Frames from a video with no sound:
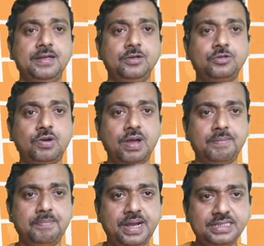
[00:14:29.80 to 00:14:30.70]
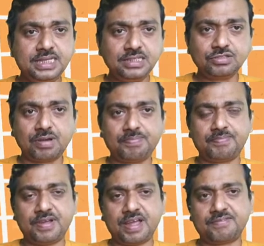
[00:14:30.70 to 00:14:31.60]
So presence of
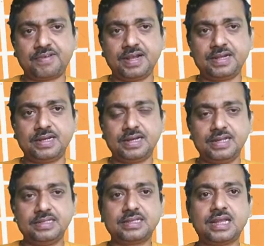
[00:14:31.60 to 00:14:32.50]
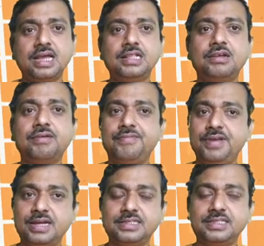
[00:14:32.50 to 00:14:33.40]
fair friend is like that of
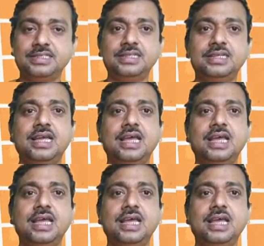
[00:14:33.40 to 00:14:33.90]
fair season,